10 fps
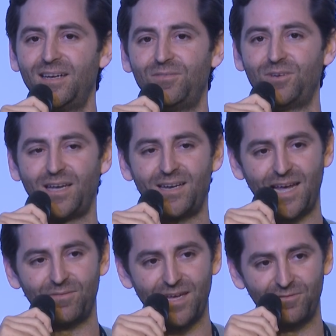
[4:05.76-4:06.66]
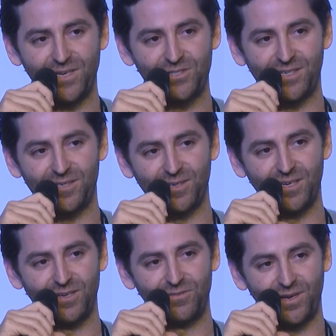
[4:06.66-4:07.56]
if you can have that vision, and
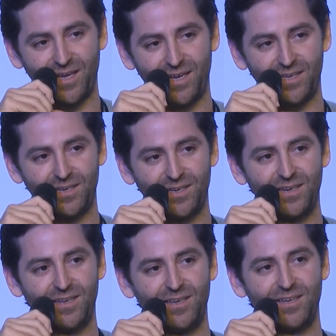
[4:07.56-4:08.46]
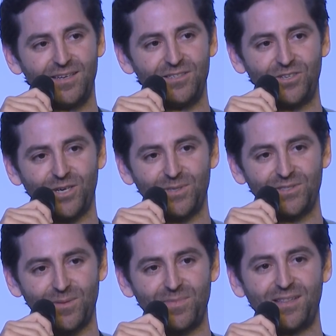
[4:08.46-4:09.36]
if you can determine
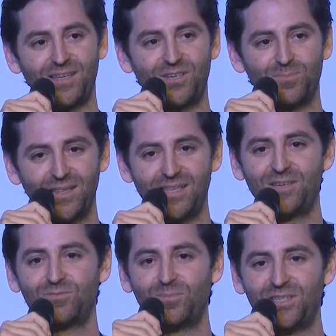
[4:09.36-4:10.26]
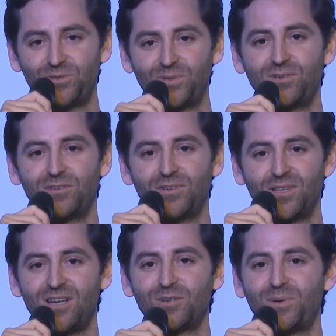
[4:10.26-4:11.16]
something that you believe will be true over a
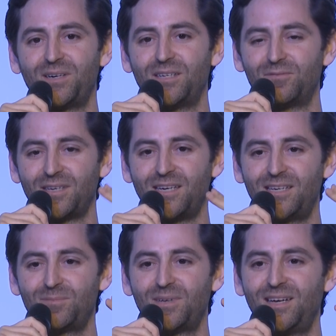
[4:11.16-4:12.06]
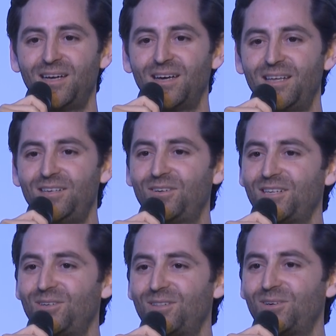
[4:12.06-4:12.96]
long period of time, then you
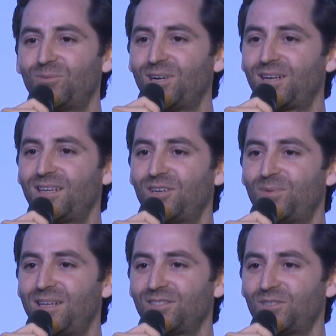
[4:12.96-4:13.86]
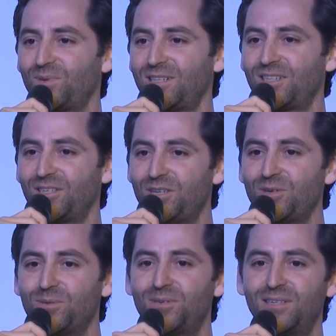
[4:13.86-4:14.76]
can do the work that nobody else is willing to
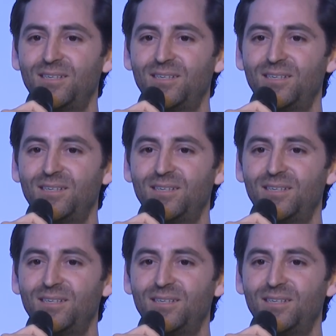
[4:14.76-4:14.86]
do,